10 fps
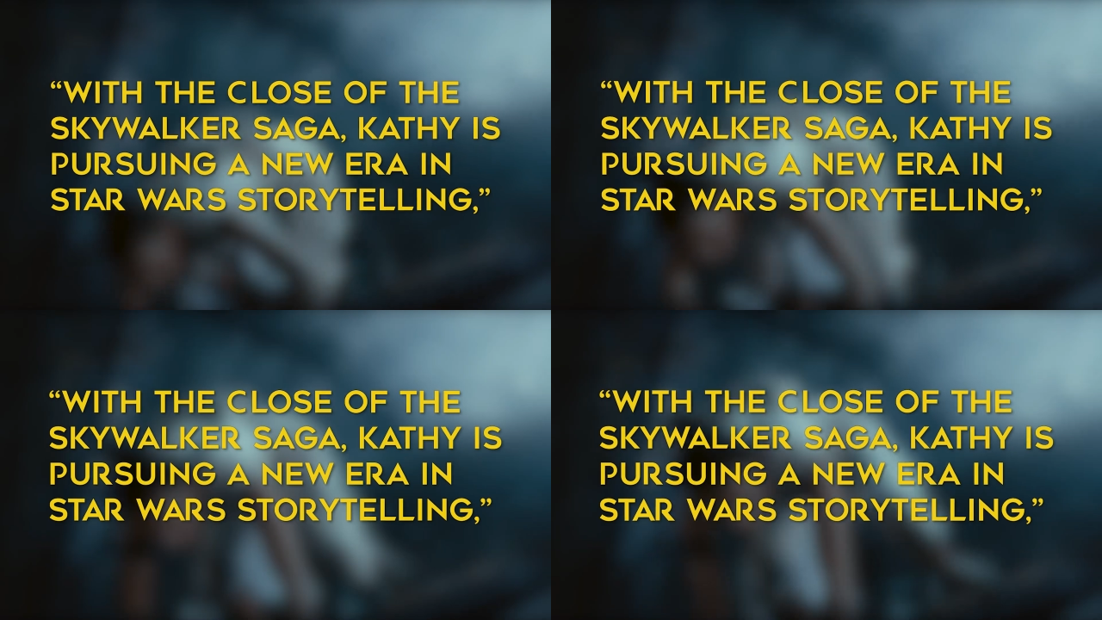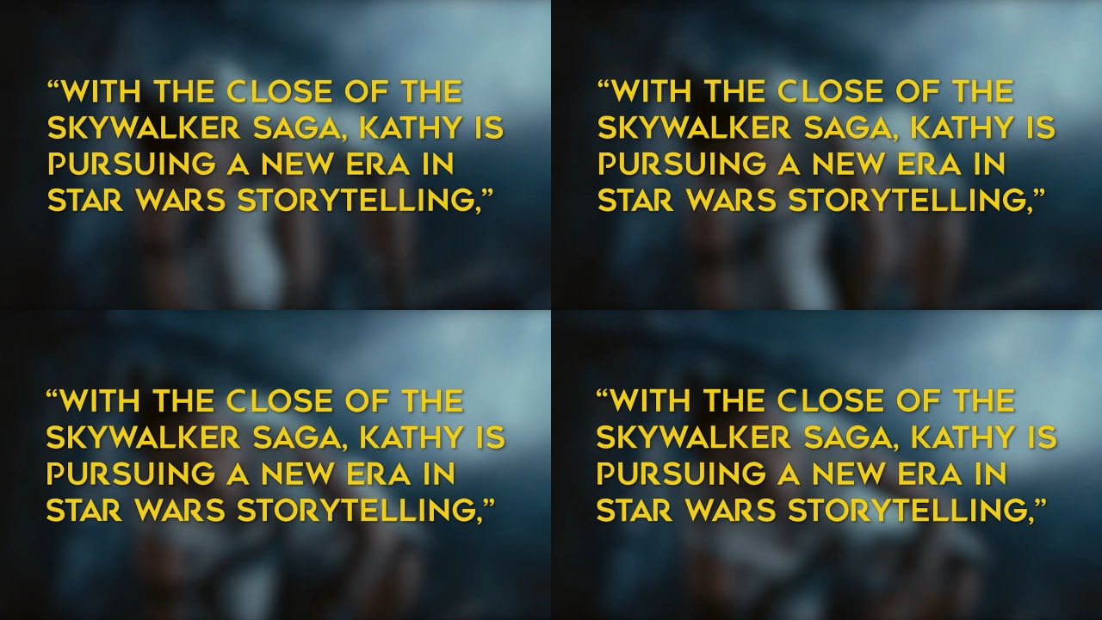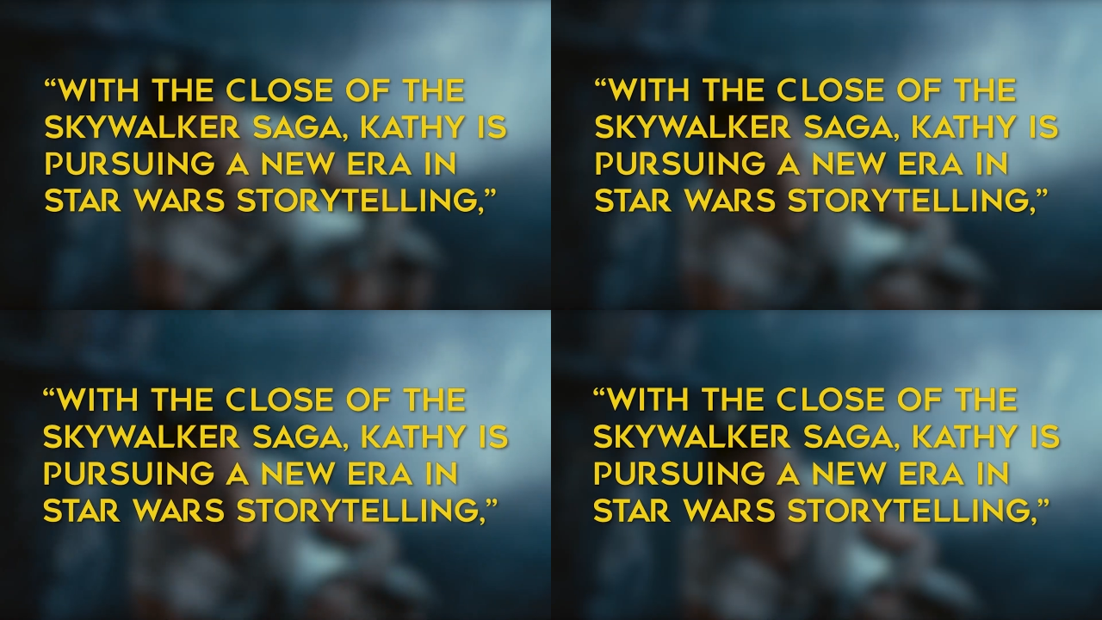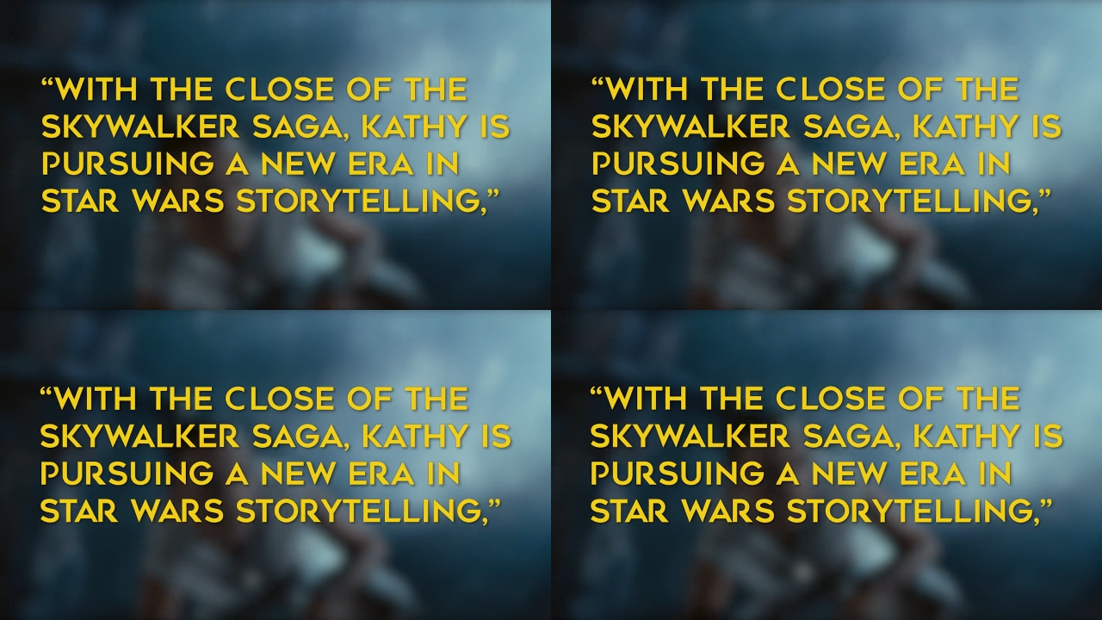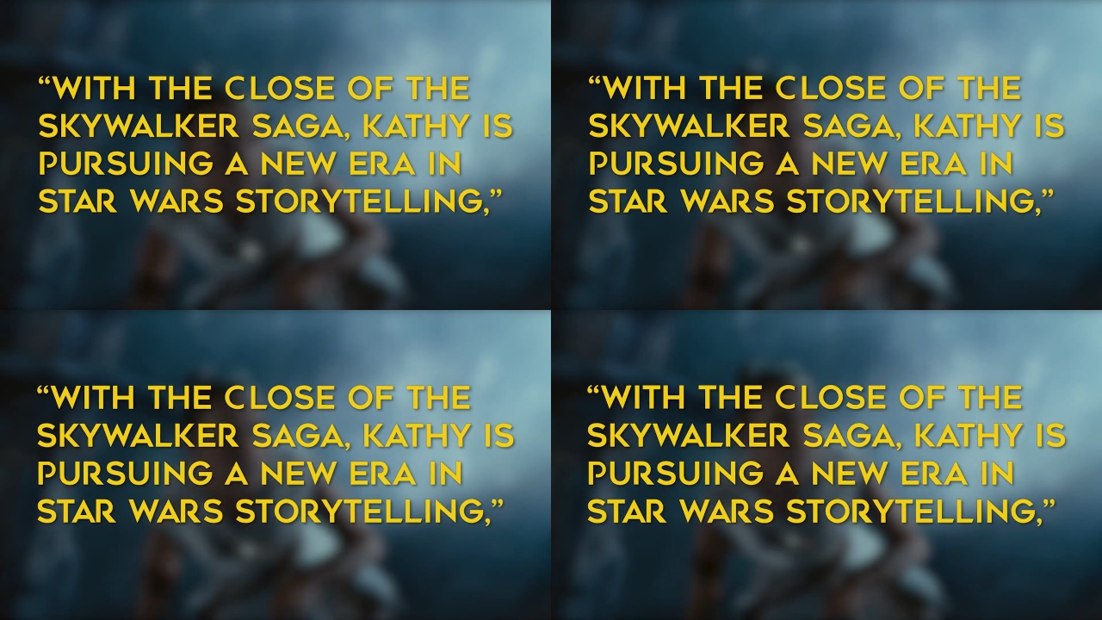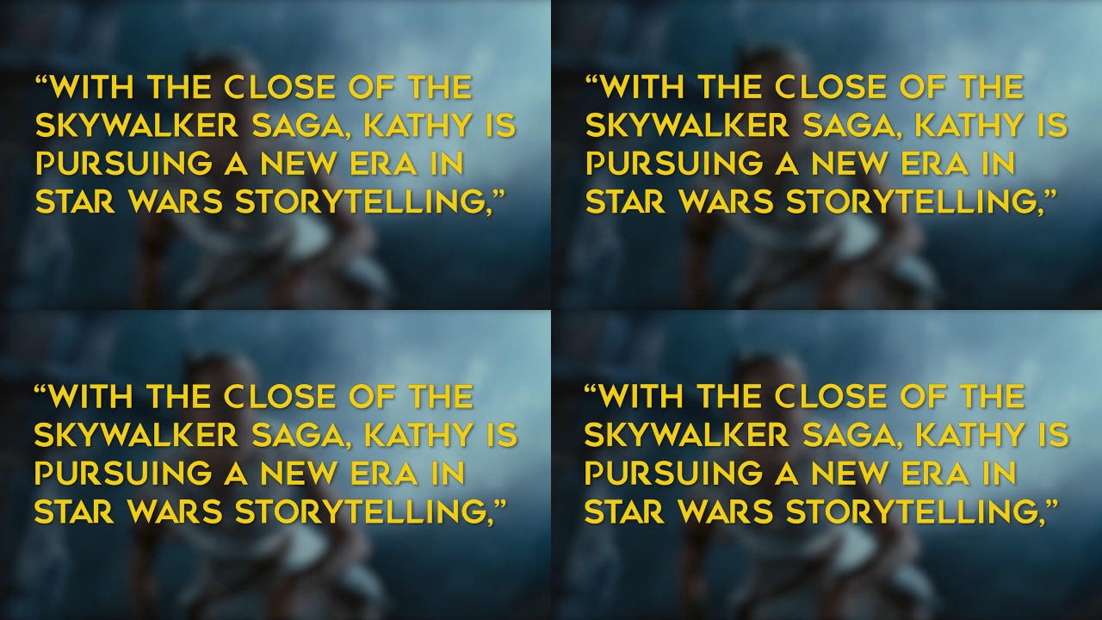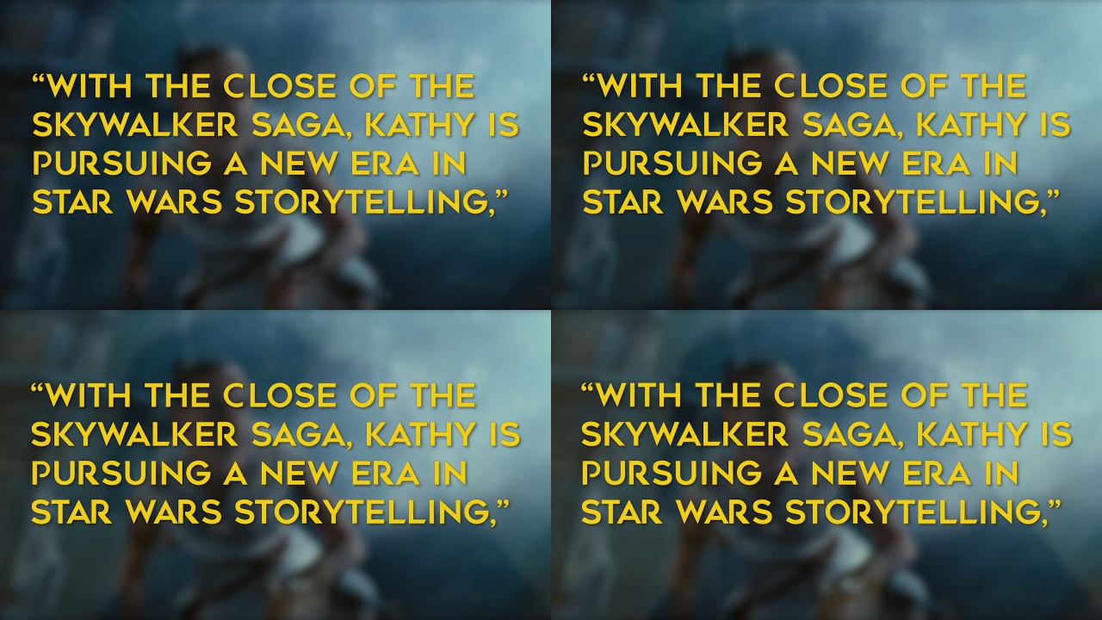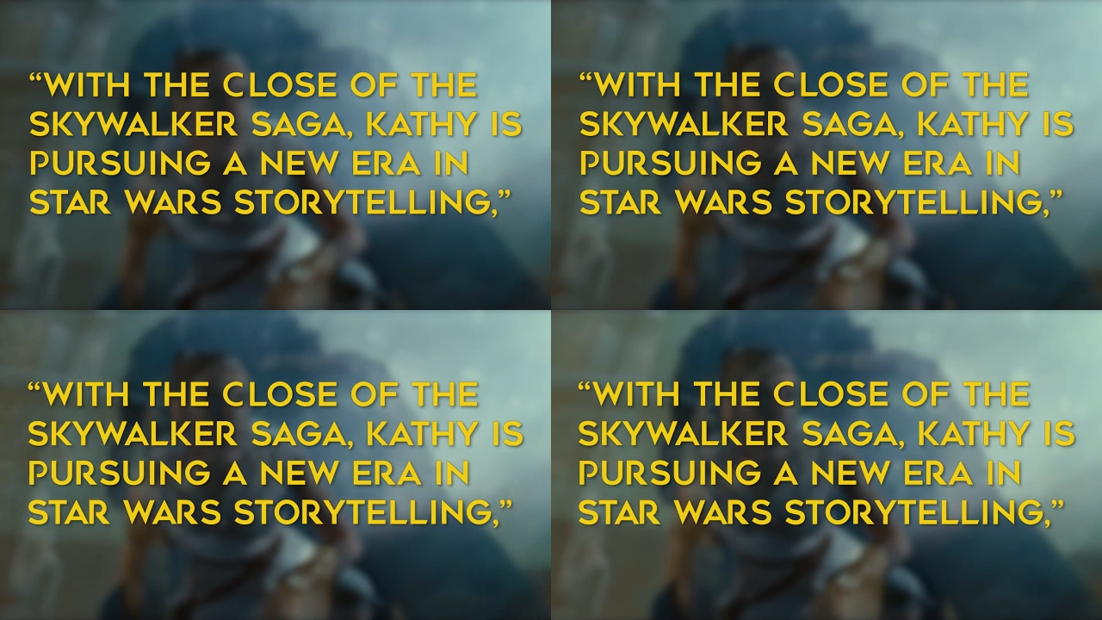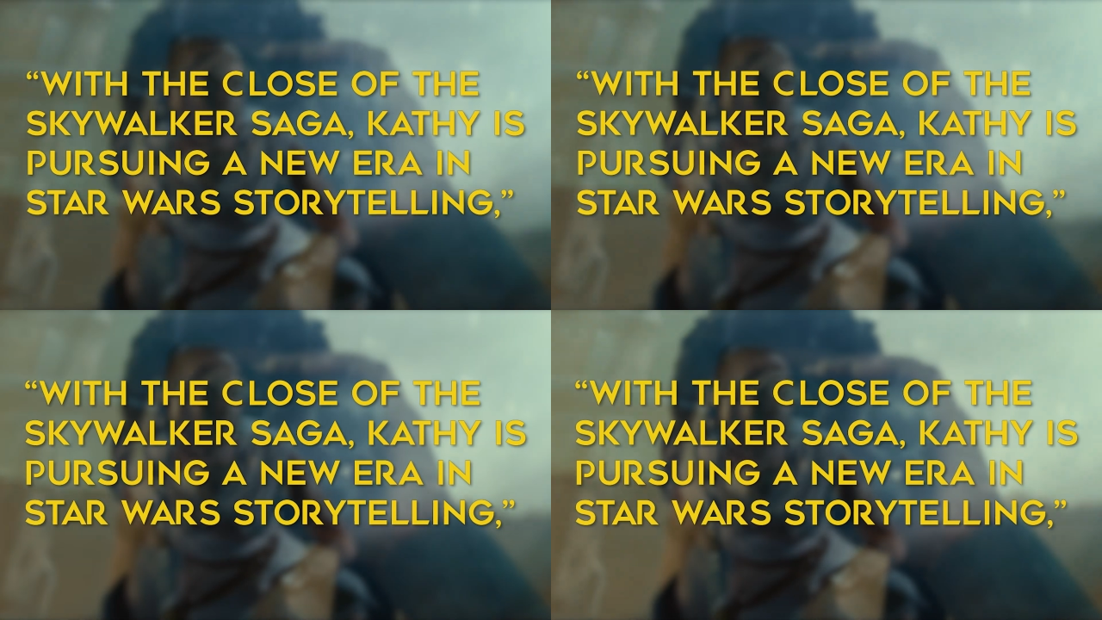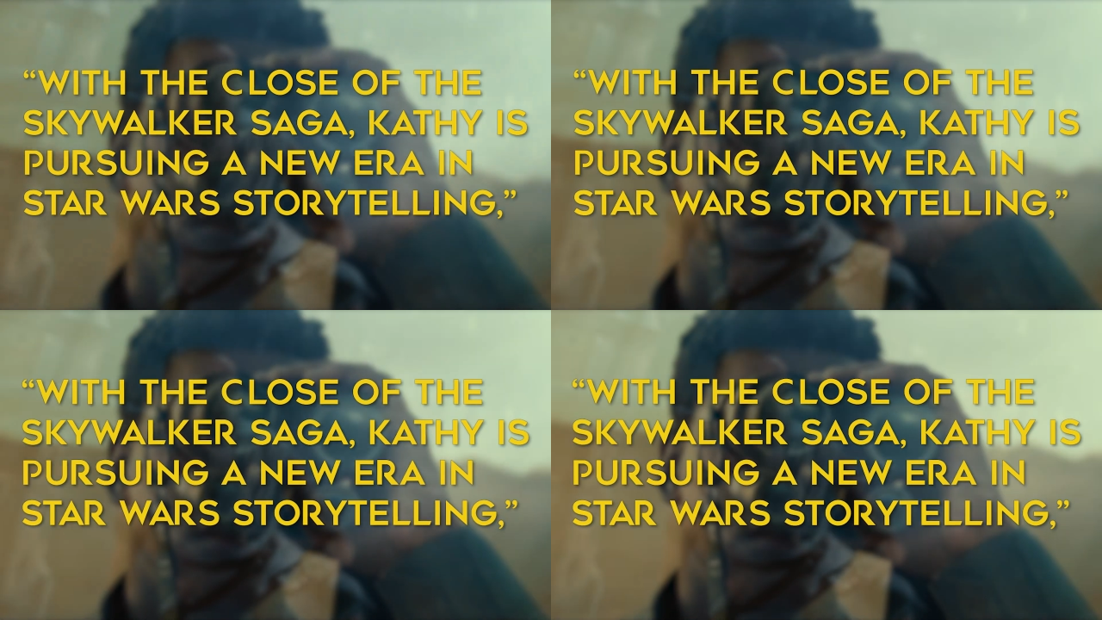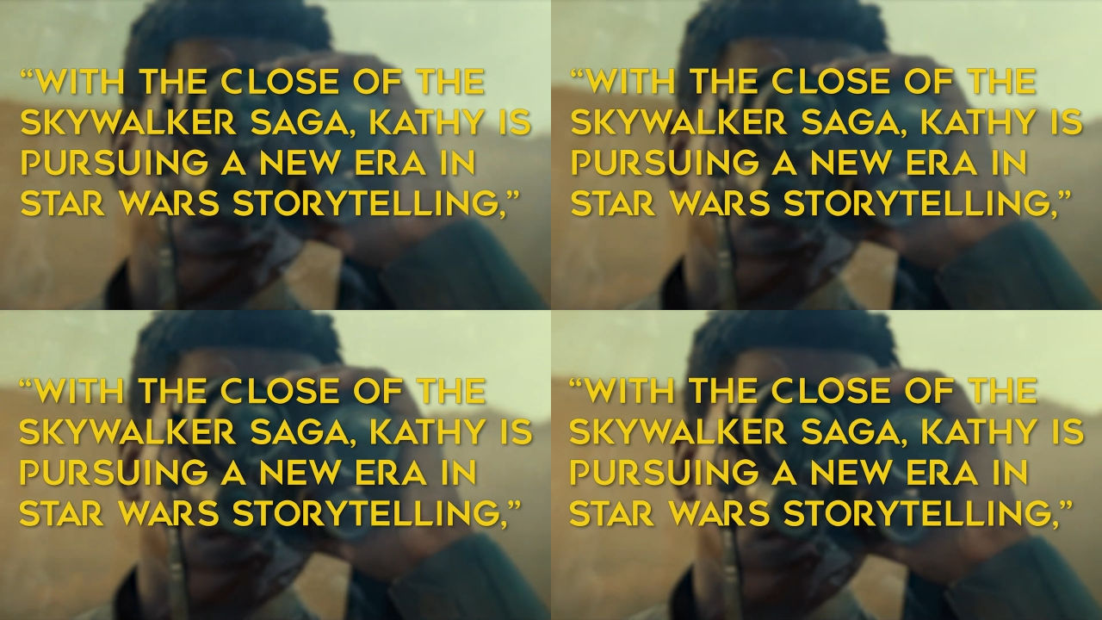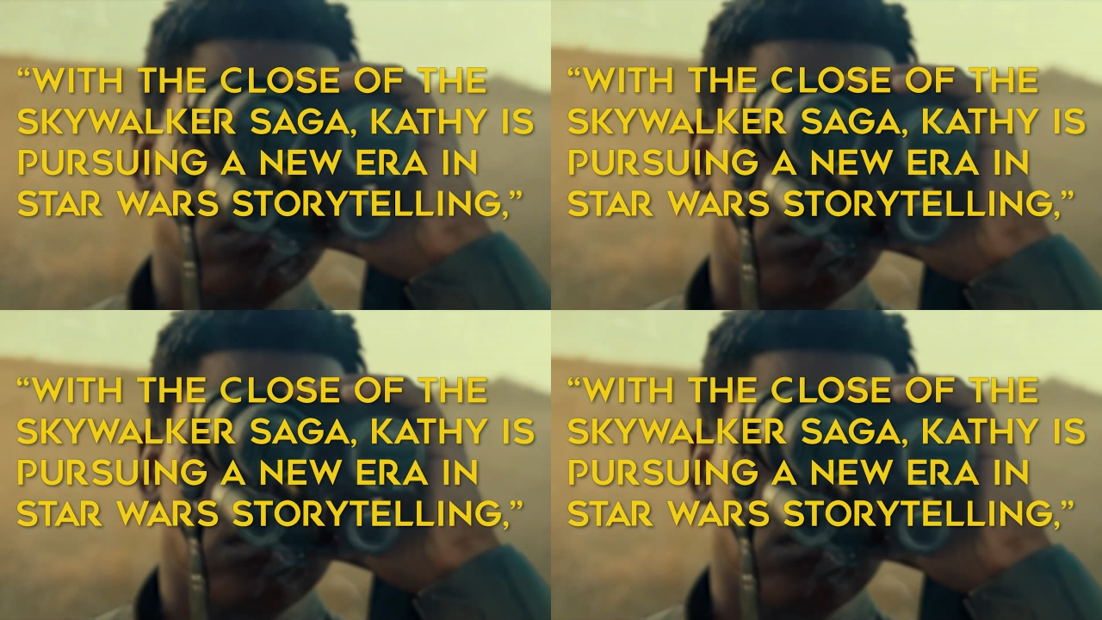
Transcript: No face is visible, so there are no lips to read.